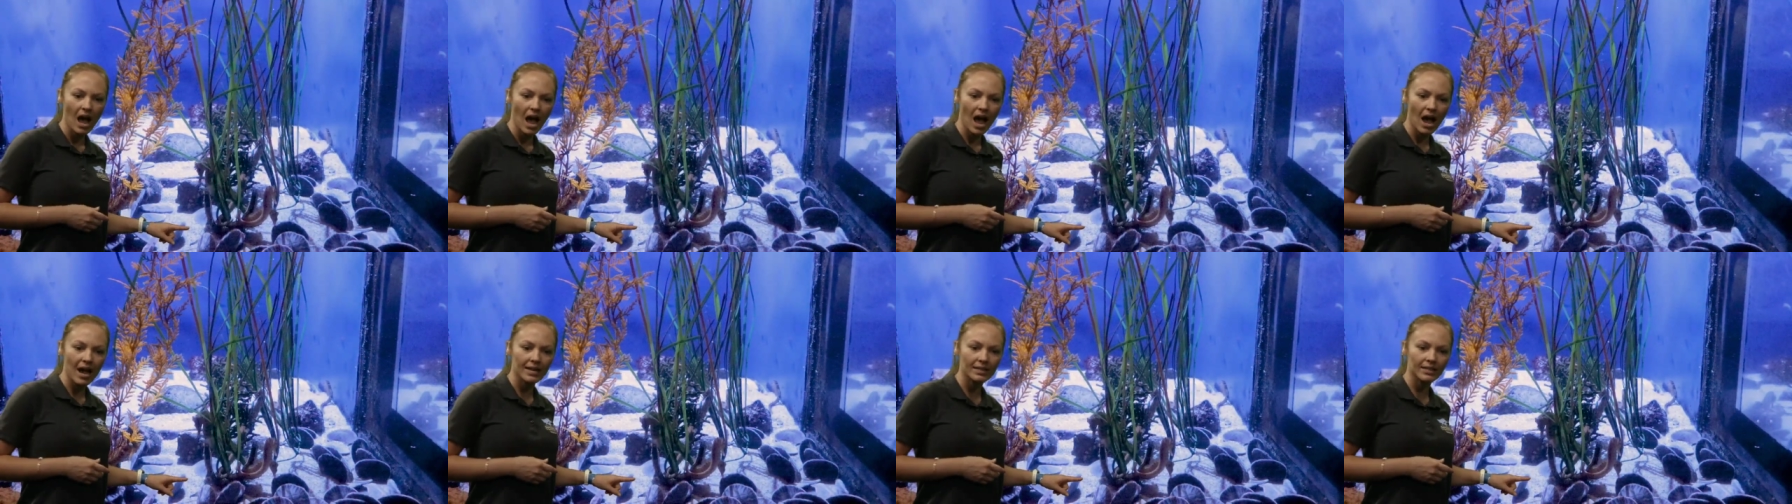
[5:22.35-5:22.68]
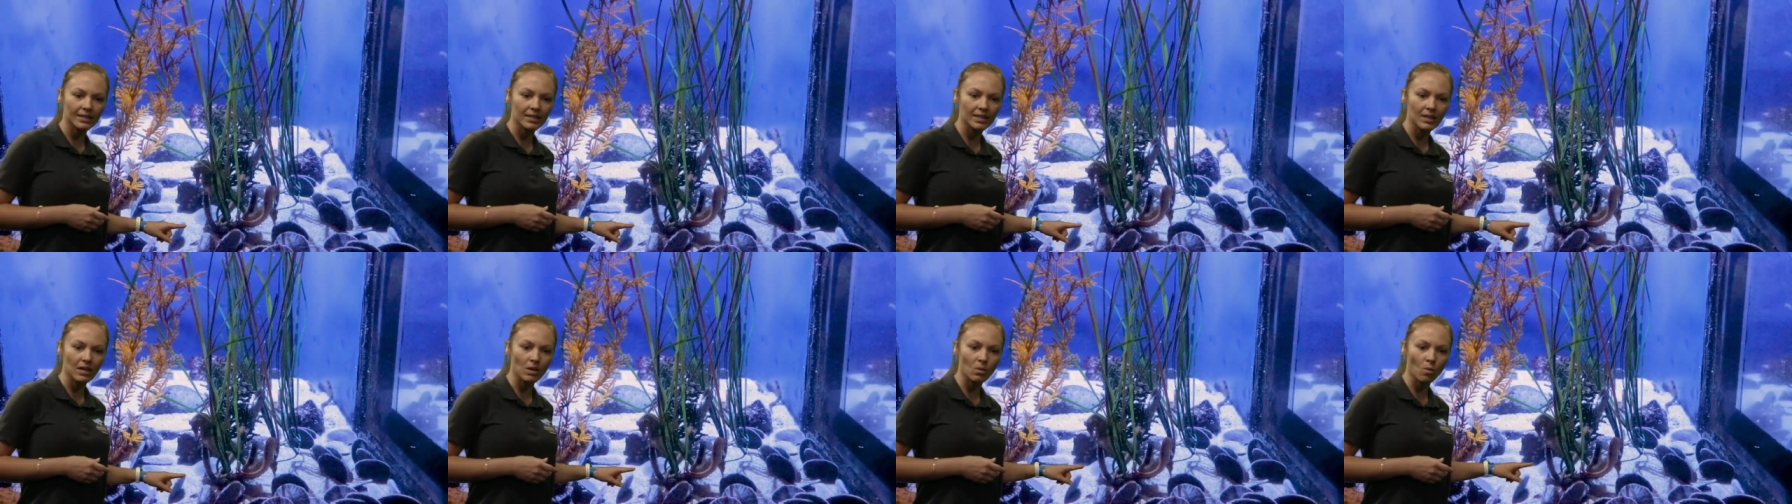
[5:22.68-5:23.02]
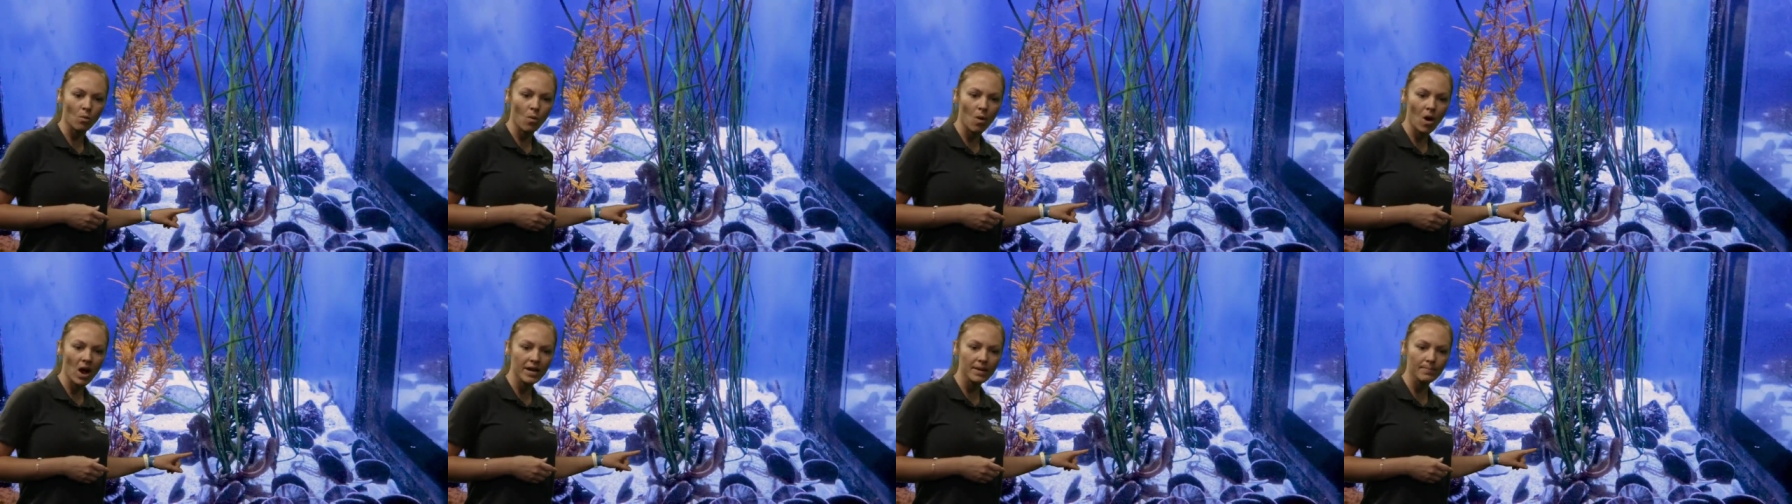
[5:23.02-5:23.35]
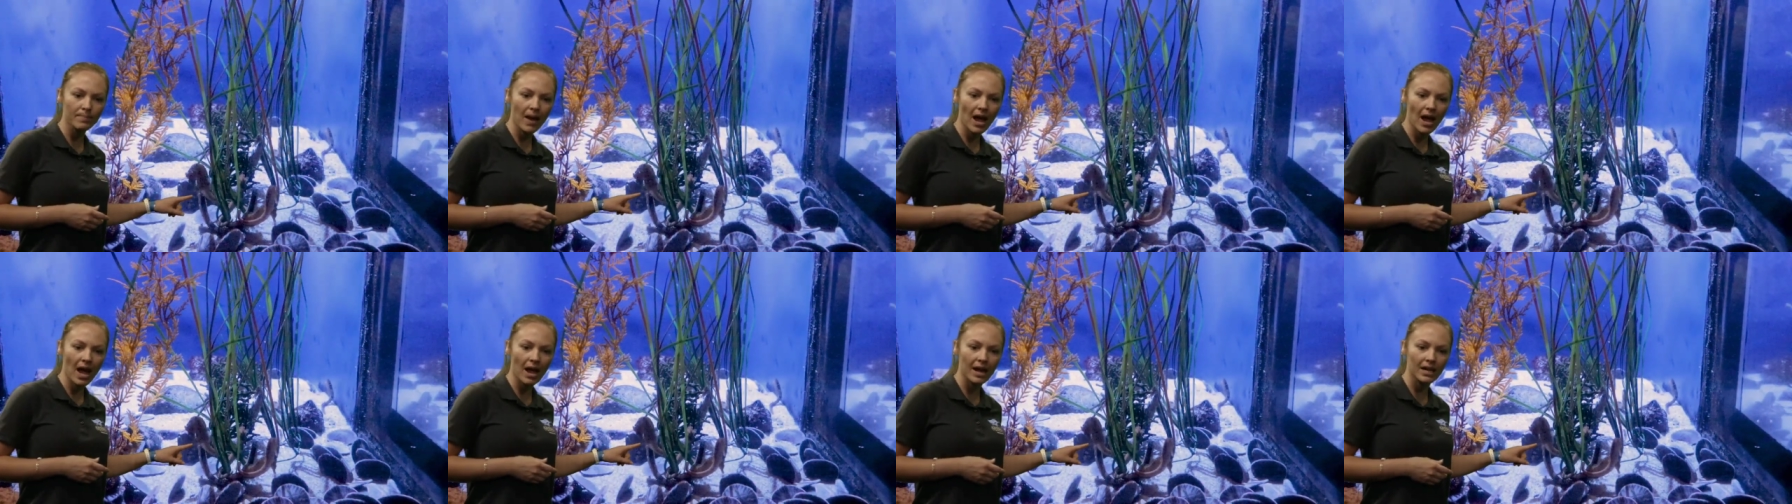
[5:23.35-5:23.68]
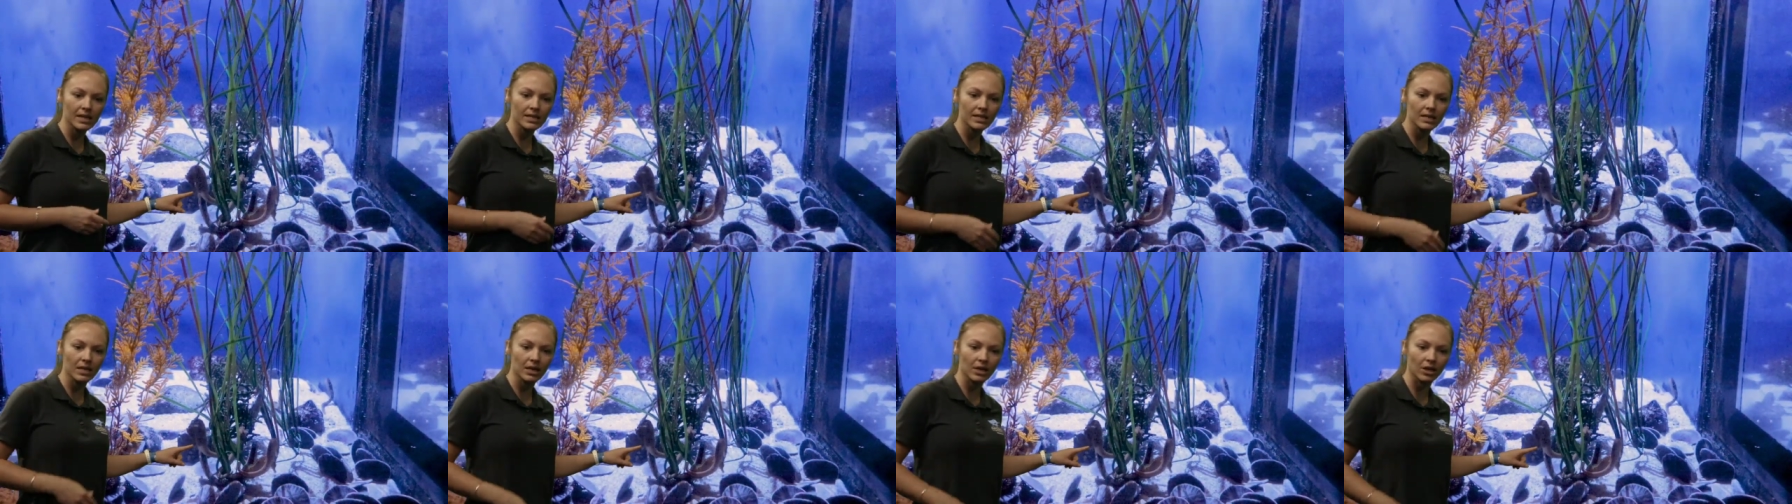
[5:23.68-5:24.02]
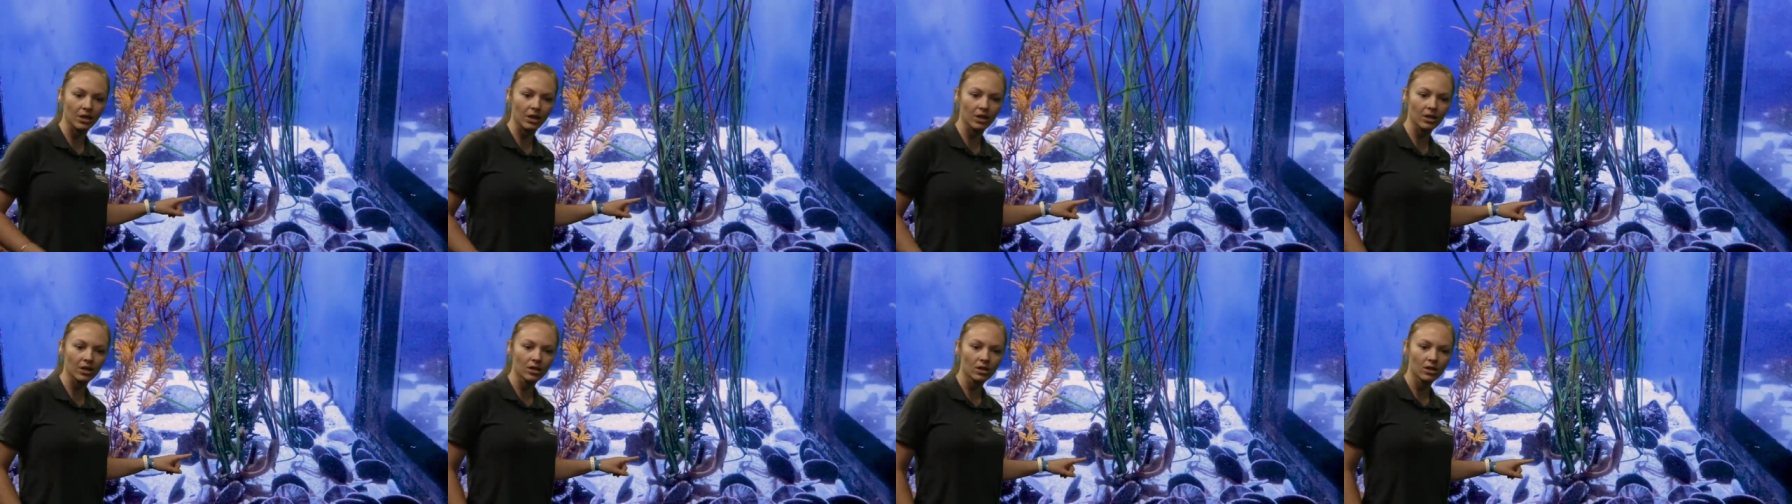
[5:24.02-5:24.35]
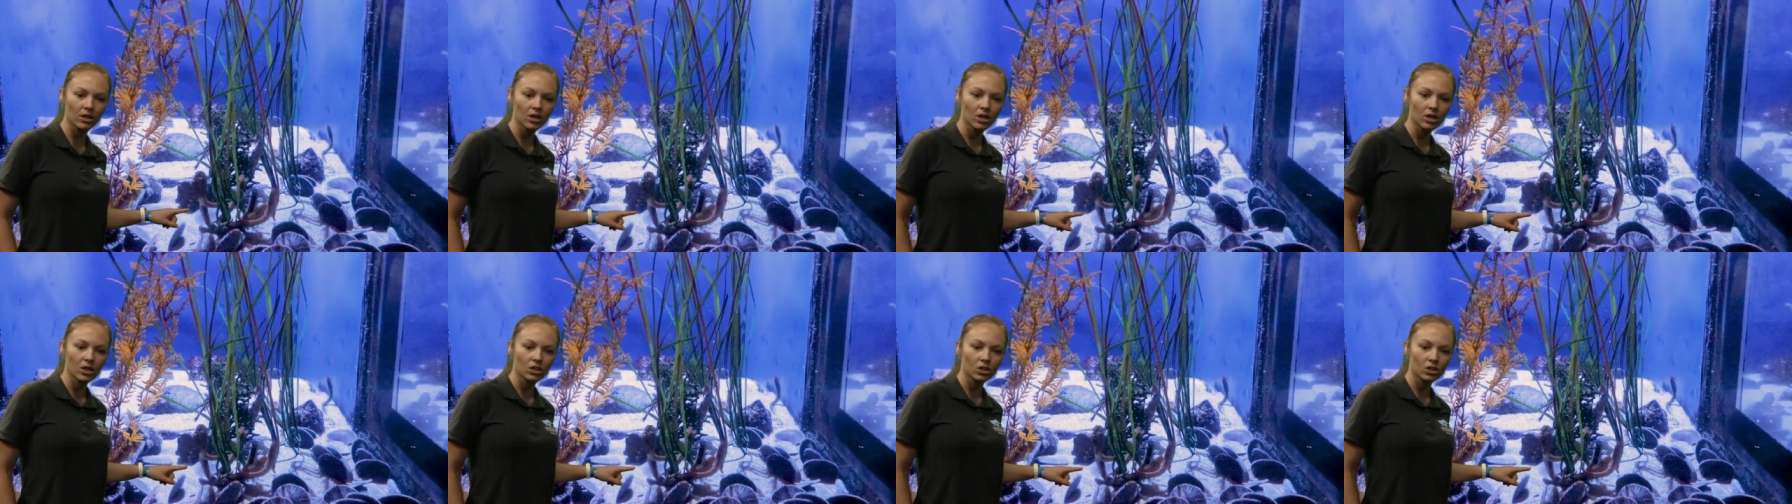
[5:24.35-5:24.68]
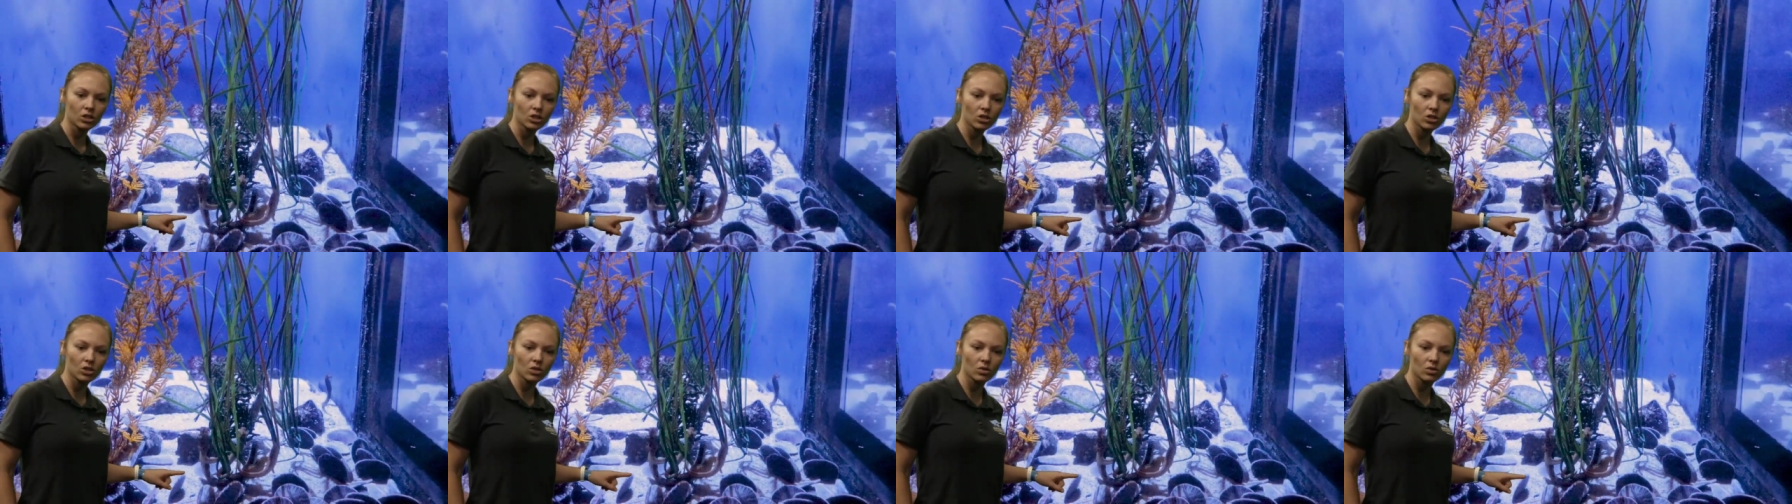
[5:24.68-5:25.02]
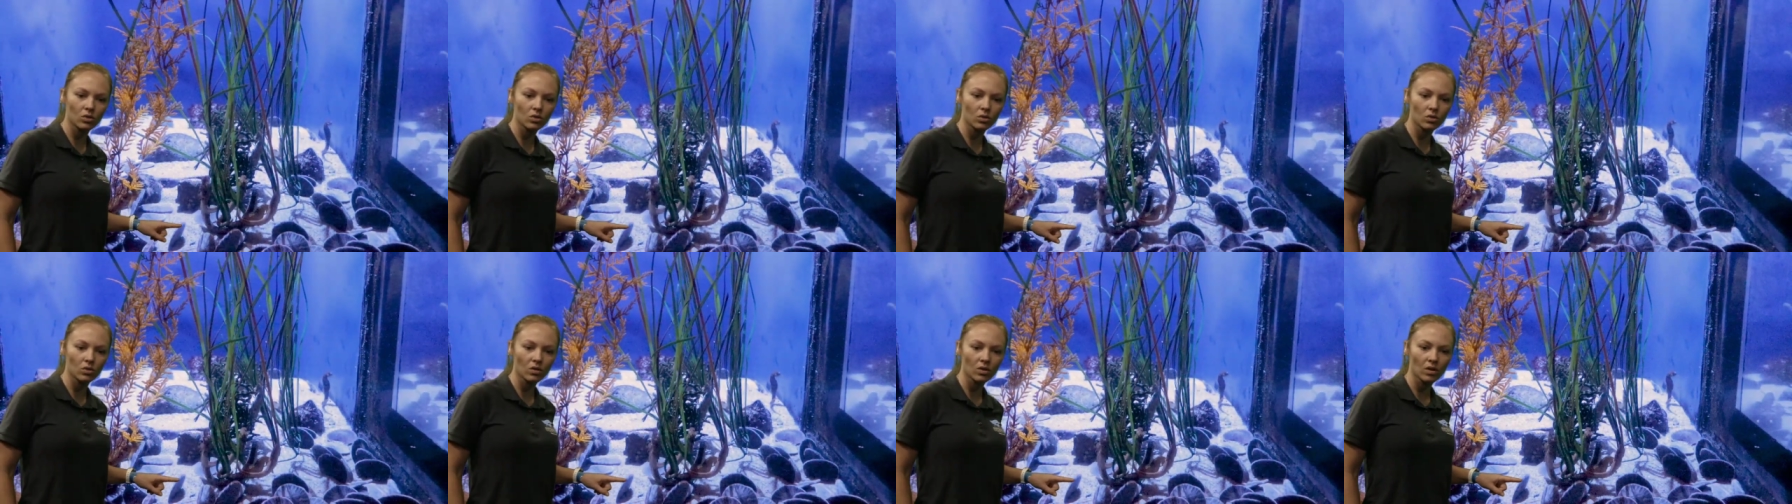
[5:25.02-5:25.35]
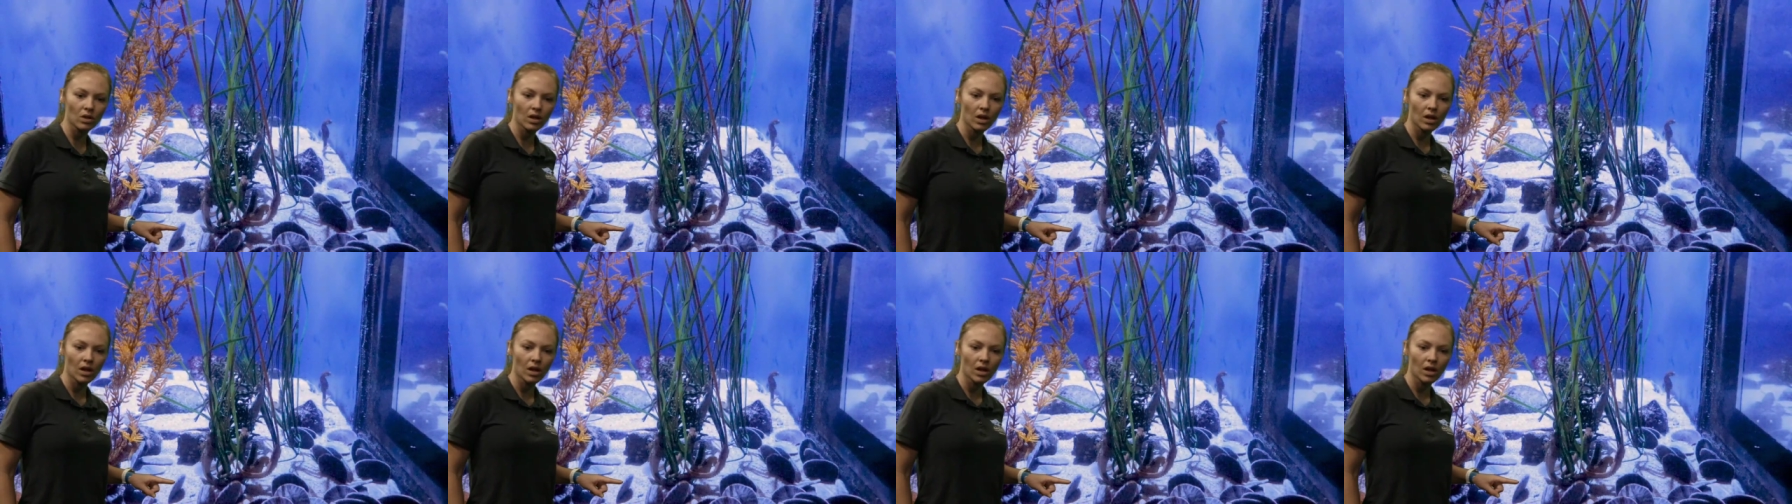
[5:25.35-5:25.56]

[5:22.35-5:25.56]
I see one behind here, two,